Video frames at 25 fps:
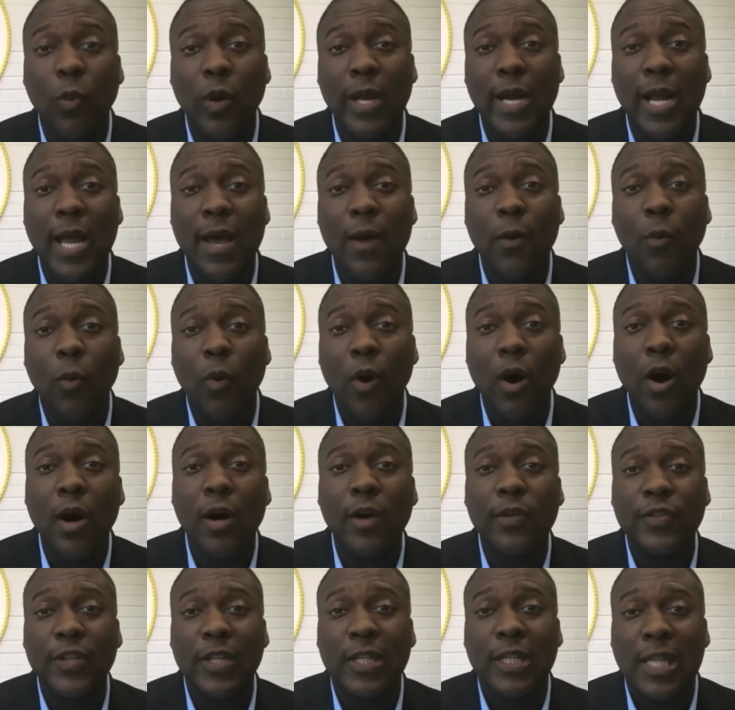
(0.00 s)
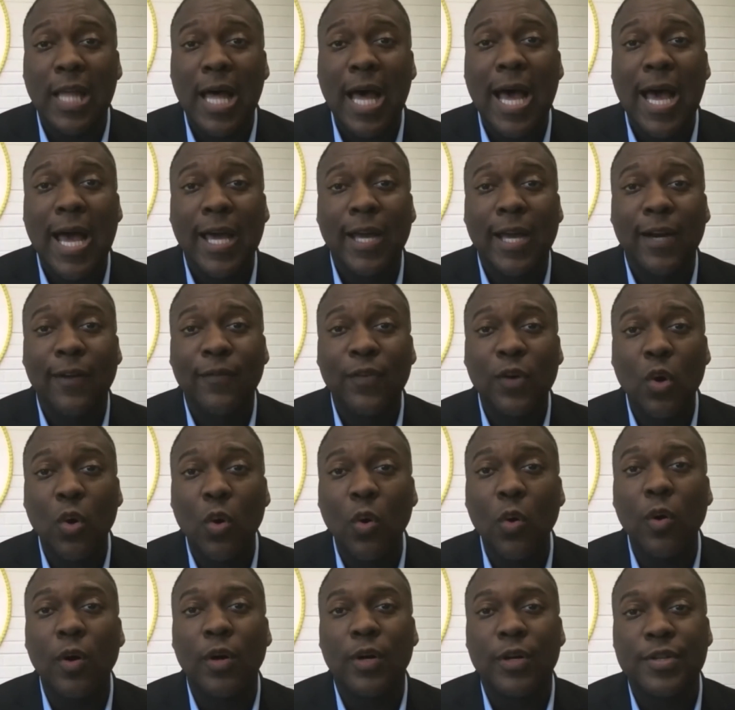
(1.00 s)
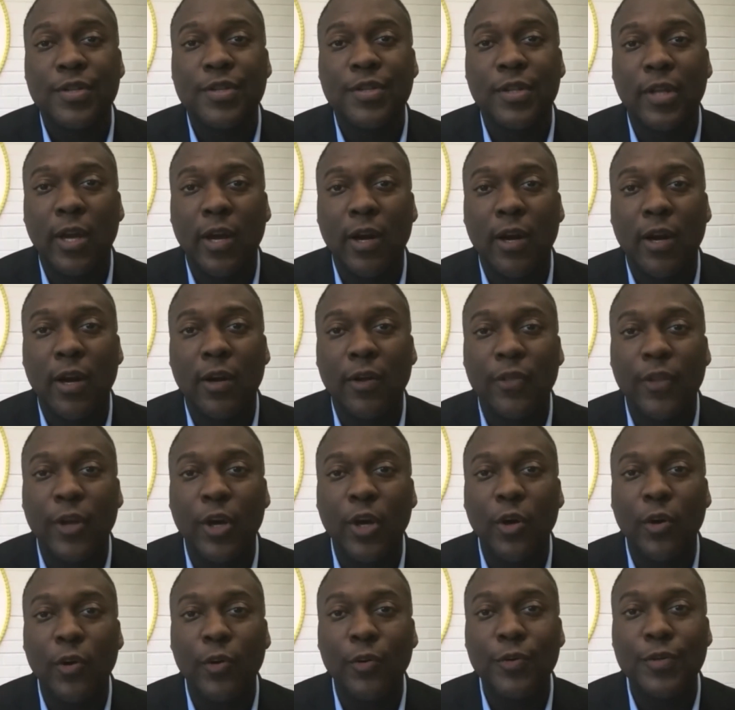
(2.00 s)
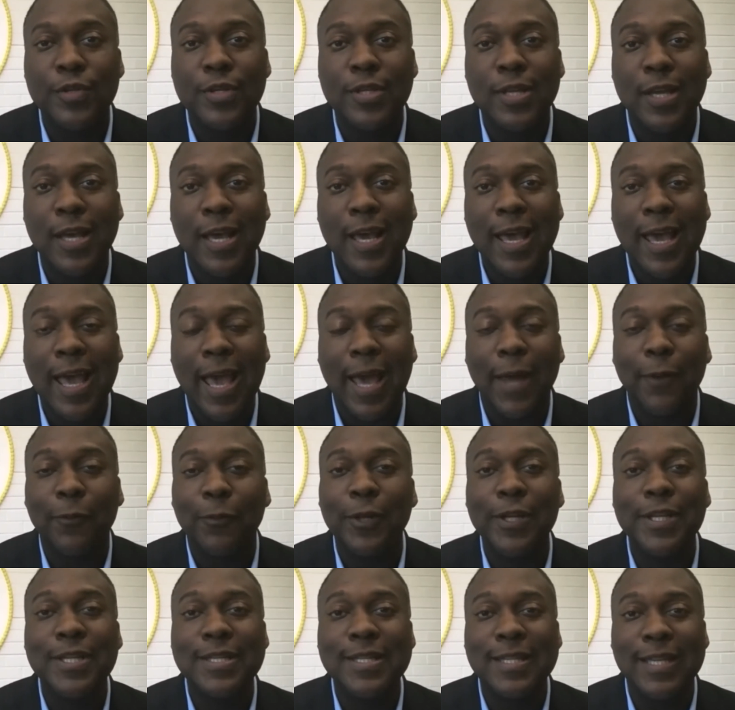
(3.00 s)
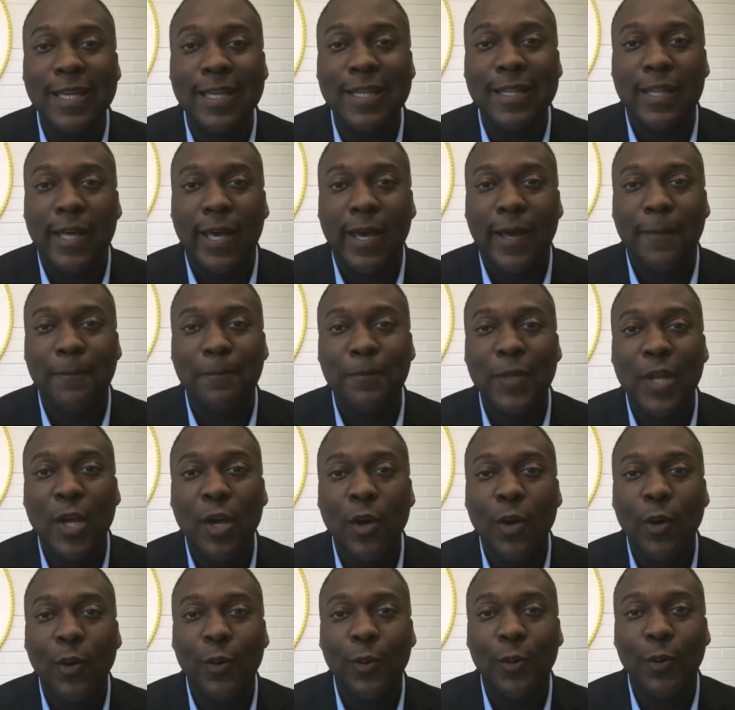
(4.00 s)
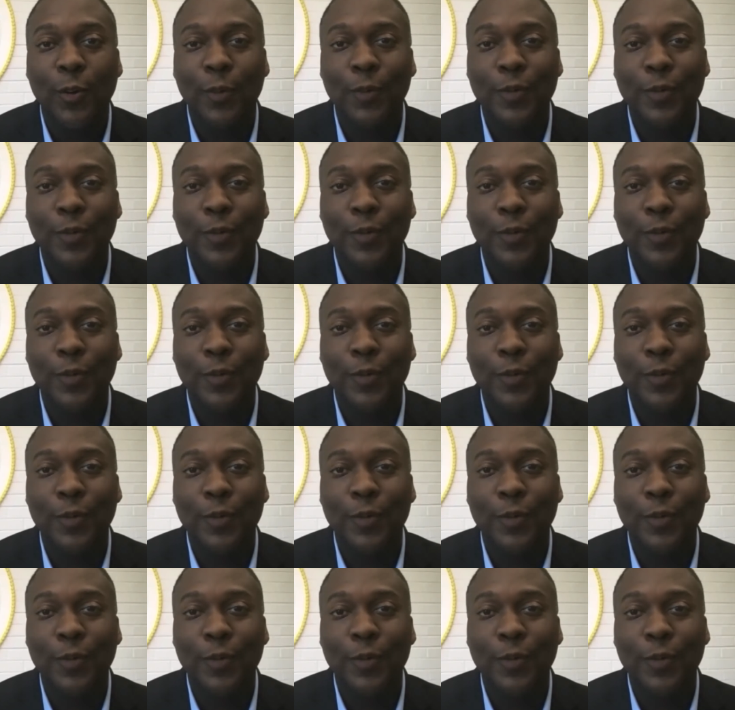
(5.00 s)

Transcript: I walk the line, of course, there are those, and we see them, who